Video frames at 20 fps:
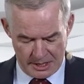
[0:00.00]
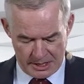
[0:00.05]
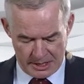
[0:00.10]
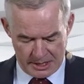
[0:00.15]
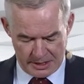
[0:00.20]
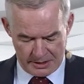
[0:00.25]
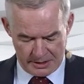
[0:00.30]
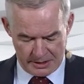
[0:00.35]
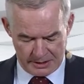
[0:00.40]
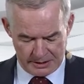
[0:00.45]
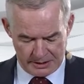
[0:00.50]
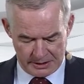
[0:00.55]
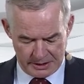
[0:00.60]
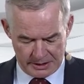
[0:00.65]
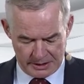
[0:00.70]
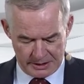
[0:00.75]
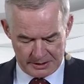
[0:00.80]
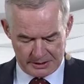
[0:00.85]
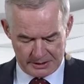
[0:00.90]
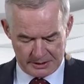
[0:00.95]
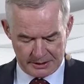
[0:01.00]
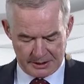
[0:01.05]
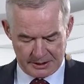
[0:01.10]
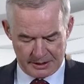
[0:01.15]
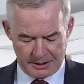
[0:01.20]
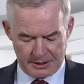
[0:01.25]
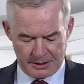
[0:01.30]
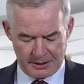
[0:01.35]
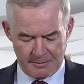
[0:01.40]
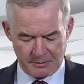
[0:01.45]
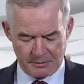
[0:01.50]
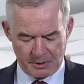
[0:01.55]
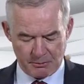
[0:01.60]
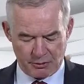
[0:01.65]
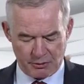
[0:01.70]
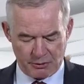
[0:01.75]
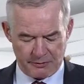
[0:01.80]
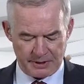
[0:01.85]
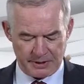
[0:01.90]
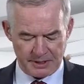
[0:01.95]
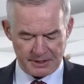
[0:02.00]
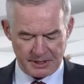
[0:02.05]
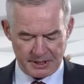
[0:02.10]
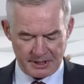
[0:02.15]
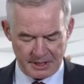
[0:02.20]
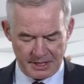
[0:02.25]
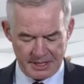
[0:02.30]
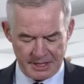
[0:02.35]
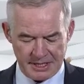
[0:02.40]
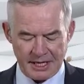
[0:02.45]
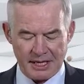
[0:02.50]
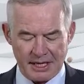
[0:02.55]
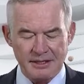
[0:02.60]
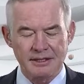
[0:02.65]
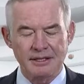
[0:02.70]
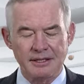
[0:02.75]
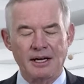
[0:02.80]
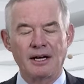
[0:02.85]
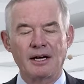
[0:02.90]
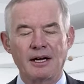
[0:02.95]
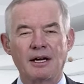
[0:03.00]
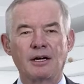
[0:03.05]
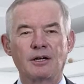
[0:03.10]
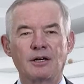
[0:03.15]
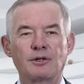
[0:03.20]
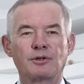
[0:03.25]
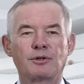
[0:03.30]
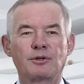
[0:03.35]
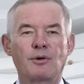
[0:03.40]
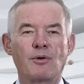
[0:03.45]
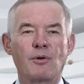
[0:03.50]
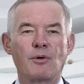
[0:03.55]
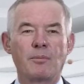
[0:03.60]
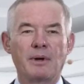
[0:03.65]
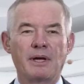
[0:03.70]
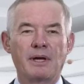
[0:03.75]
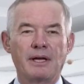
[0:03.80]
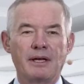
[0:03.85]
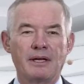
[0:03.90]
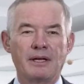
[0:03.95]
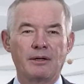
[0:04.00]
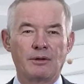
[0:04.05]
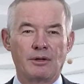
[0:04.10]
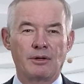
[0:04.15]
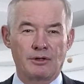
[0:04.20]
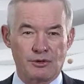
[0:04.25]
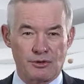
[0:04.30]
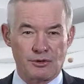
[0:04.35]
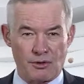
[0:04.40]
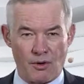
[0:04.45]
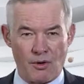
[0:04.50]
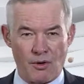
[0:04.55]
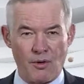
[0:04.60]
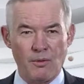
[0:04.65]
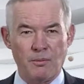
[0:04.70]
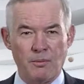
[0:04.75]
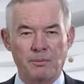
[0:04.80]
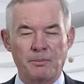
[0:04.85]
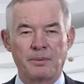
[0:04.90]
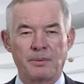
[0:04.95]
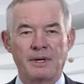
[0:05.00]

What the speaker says: And this is Professor Nadja Grobe, or Grobe.